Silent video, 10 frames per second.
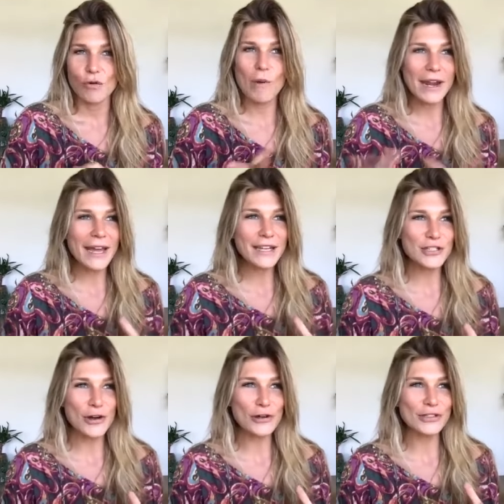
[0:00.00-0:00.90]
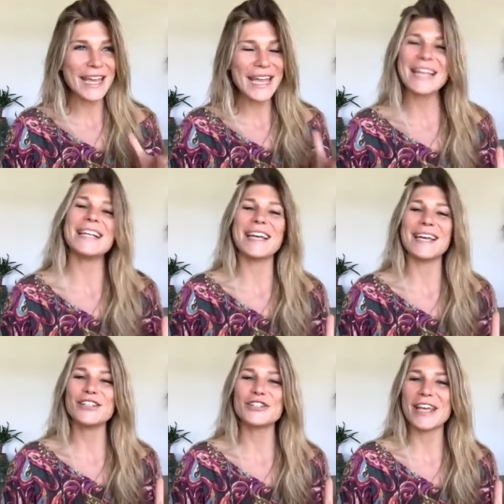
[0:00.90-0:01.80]
When I taught
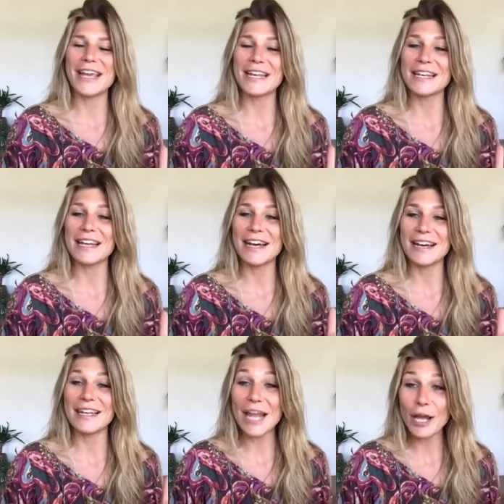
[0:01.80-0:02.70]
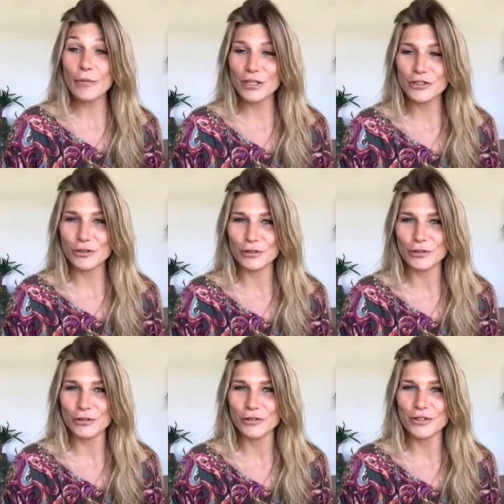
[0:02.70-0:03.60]
English in language
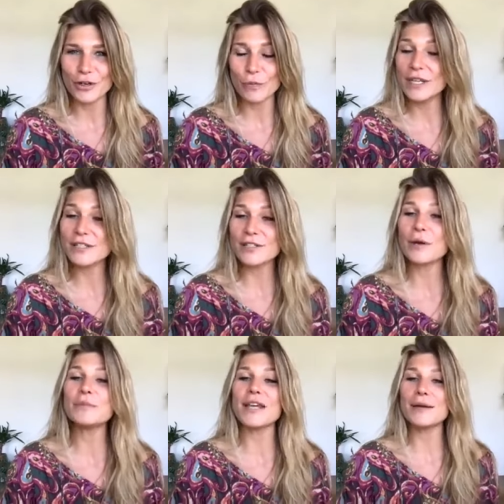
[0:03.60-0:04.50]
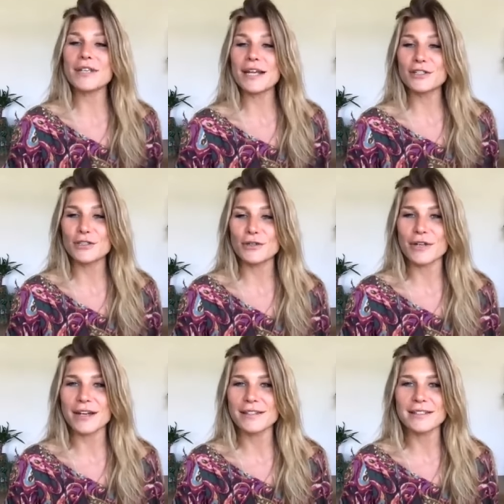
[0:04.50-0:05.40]
schools, we sometimes had
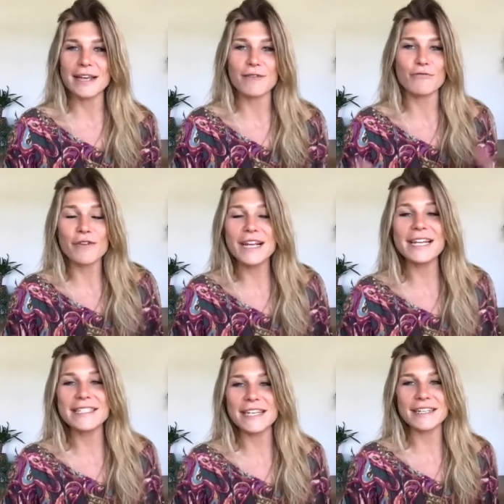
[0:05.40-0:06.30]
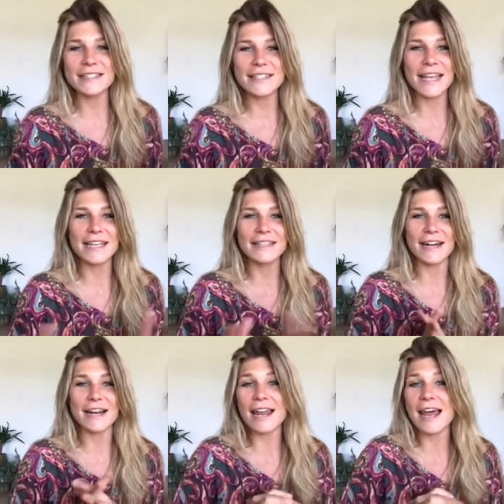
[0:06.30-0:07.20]
students that really didn't take
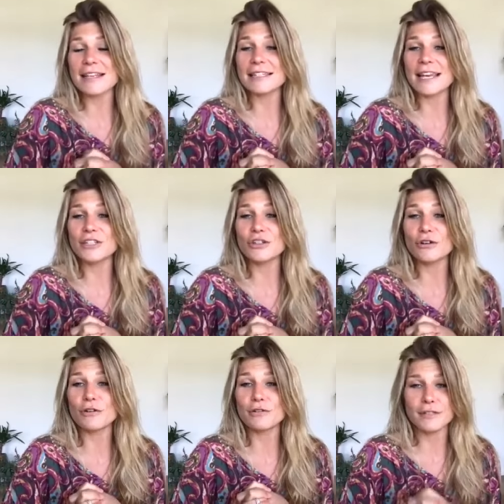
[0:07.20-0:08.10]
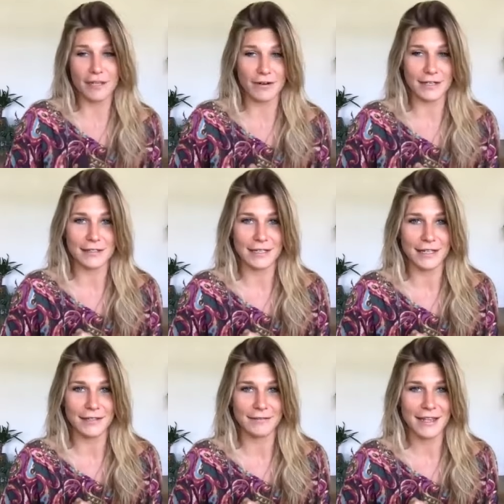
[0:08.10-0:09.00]
their class schedule
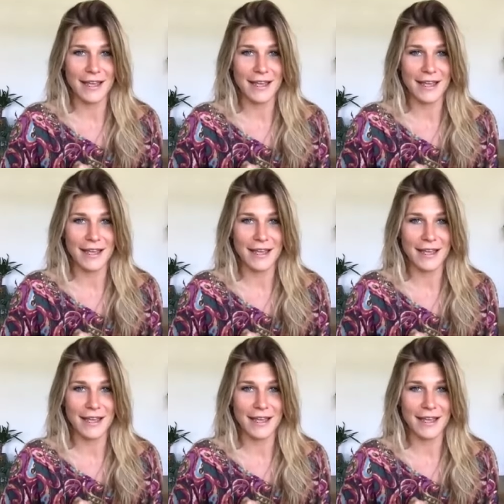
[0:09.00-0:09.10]
seriously.